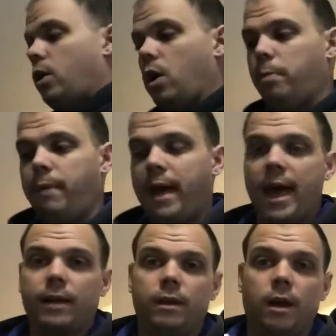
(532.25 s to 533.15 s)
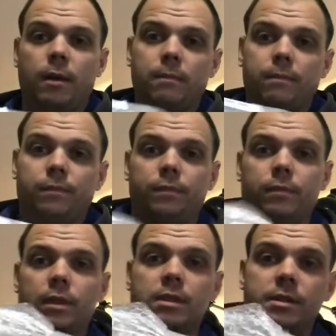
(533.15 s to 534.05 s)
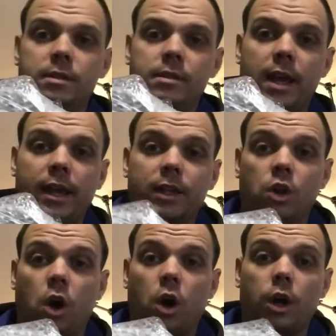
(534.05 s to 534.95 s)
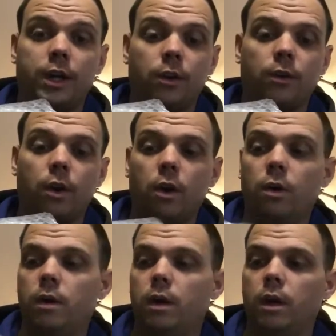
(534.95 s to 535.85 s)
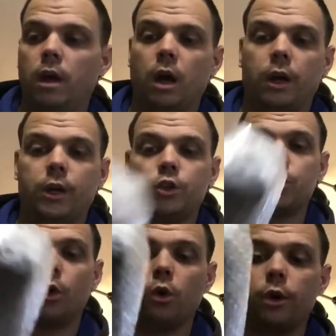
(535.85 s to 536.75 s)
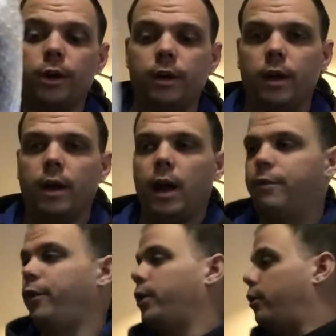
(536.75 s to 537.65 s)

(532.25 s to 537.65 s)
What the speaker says: all packed up. This is a Guitar Hero controller. I've heard